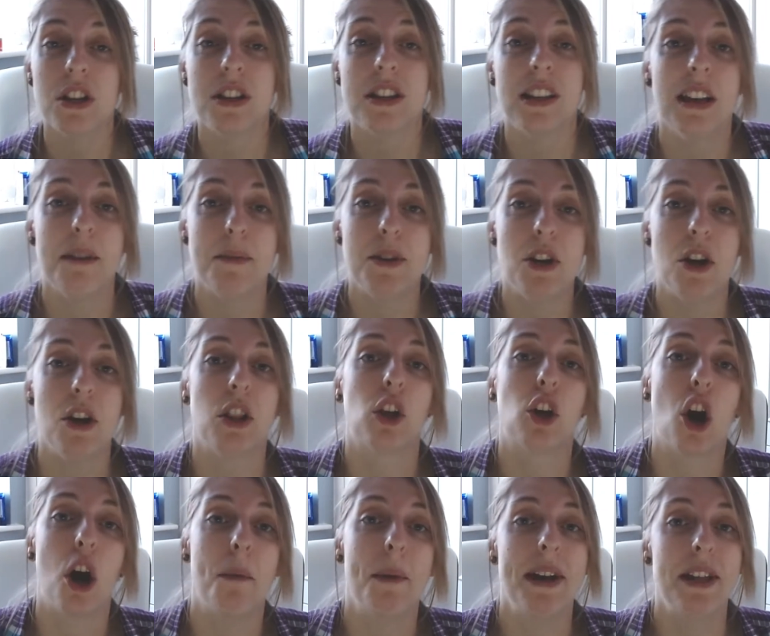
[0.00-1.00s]
to let me know in the
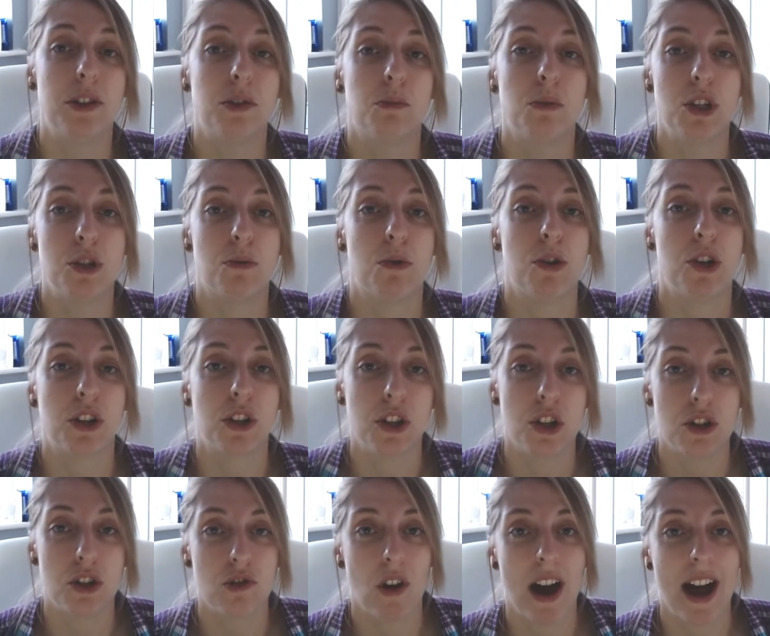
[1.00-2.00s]
comments which one you're
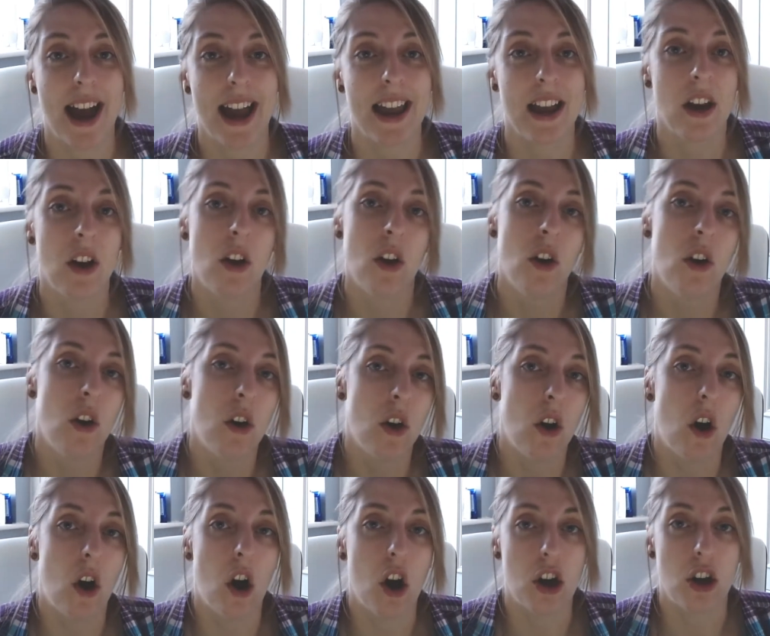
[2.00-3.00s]
going to try,
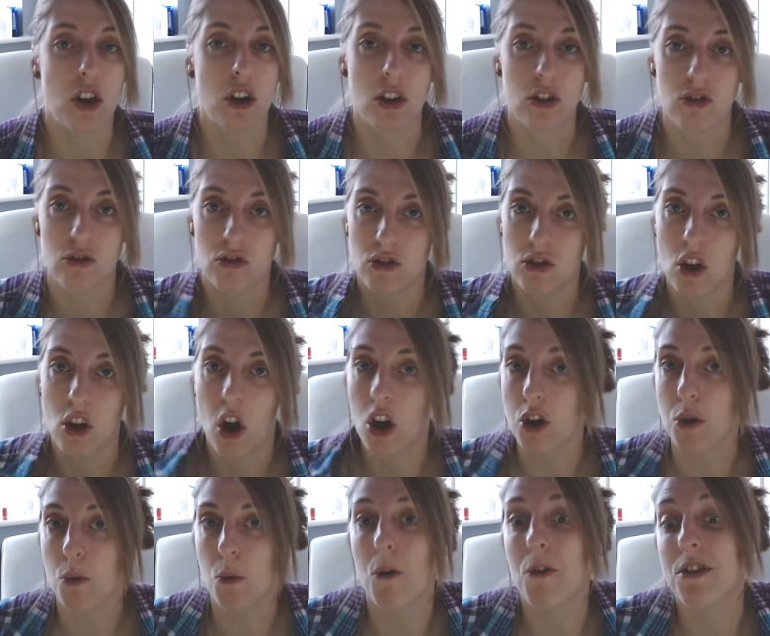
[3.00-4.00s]
or you
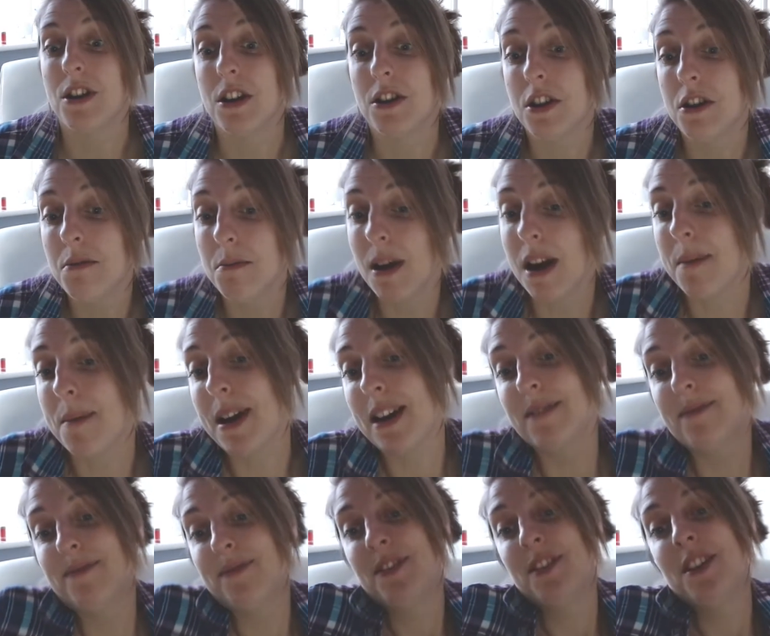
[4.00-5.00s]
already do maybe.
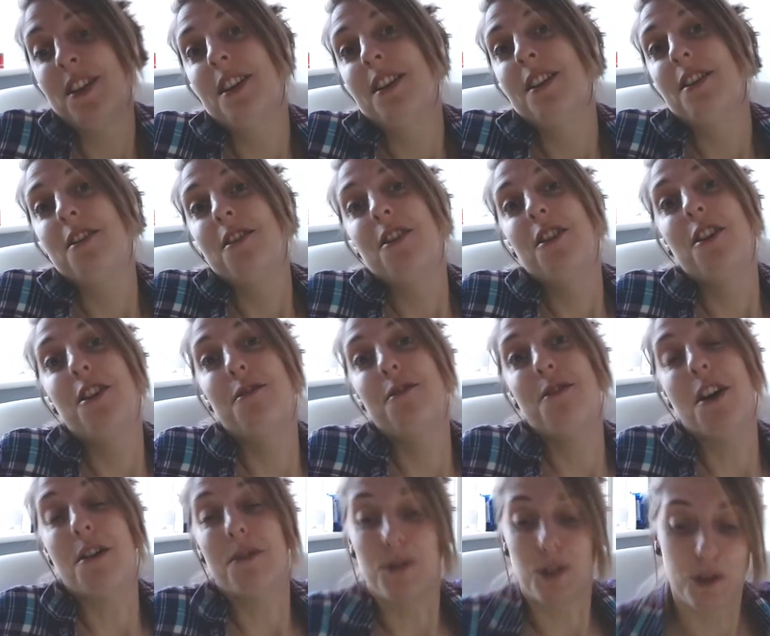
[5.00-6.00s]
Who
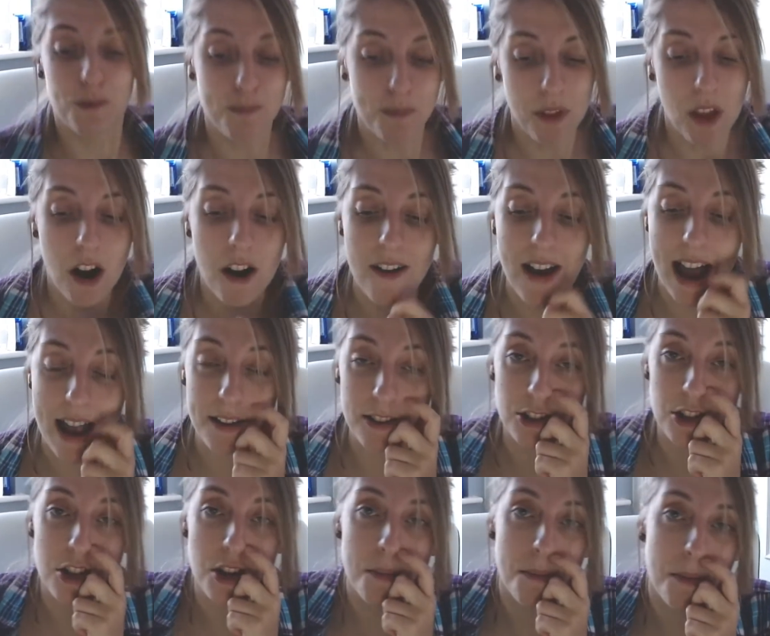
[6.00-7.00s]
knows? Alright,
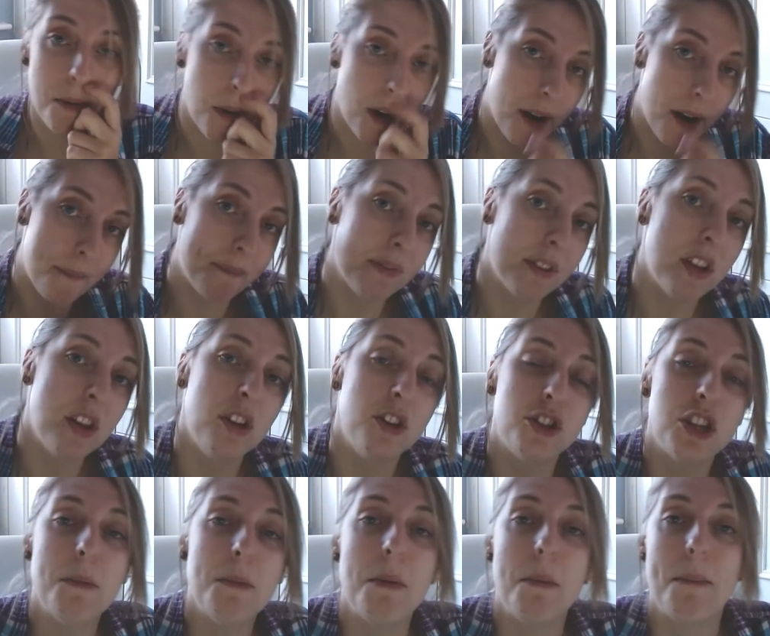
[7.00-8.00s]
so number 1,
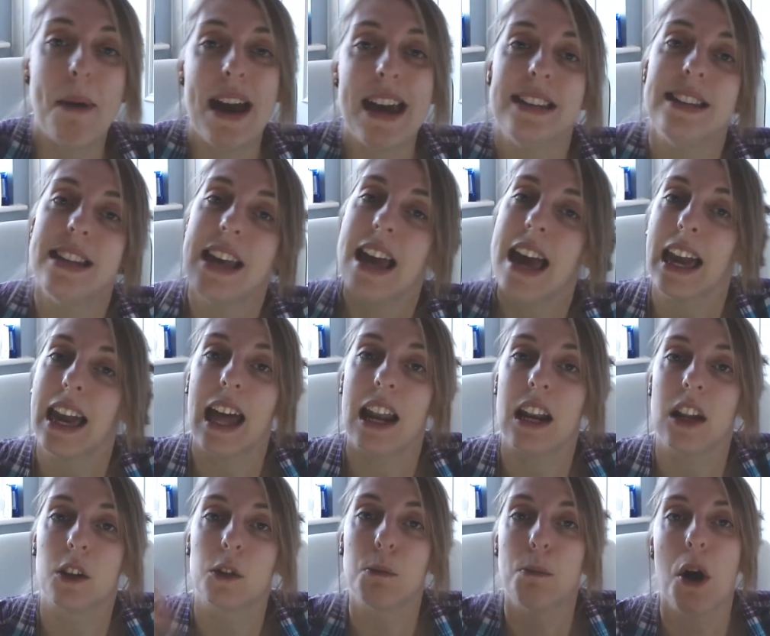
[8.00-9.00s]
super basic,
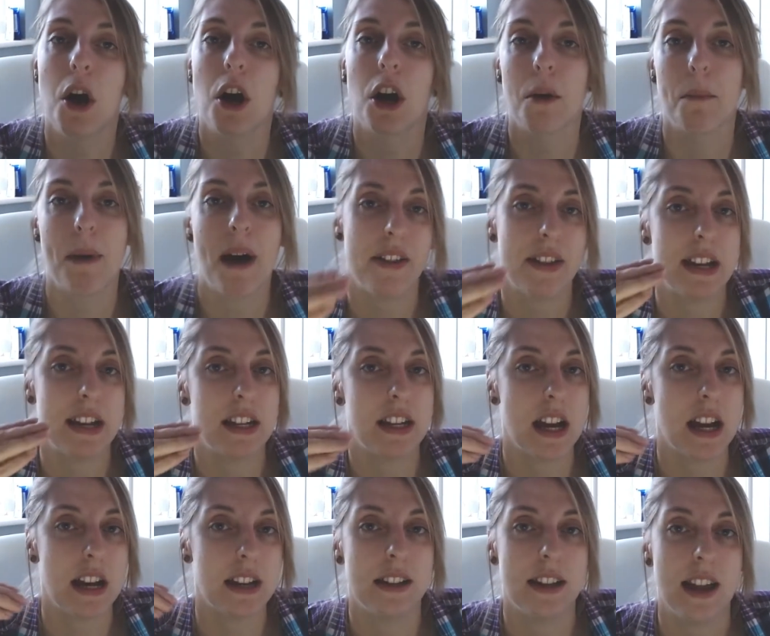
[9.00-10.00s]
and I spoke about this
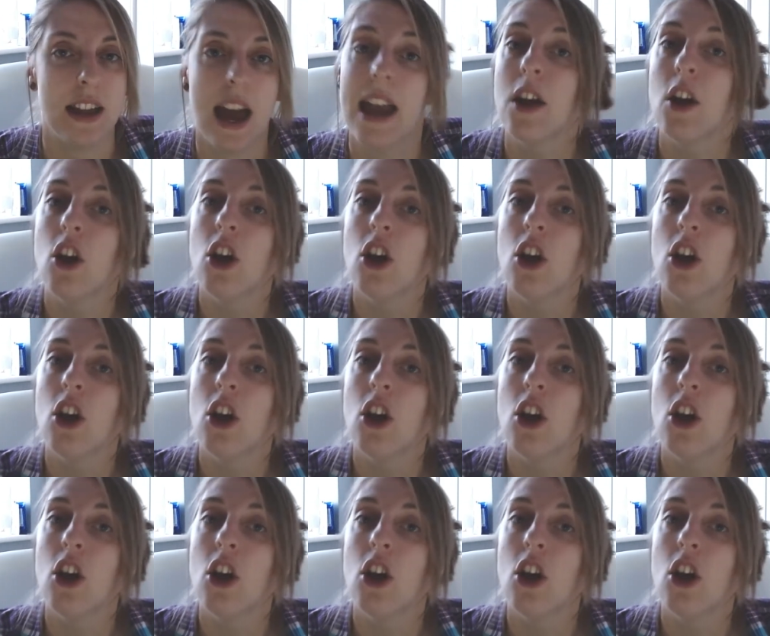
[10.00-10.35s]
yesterday,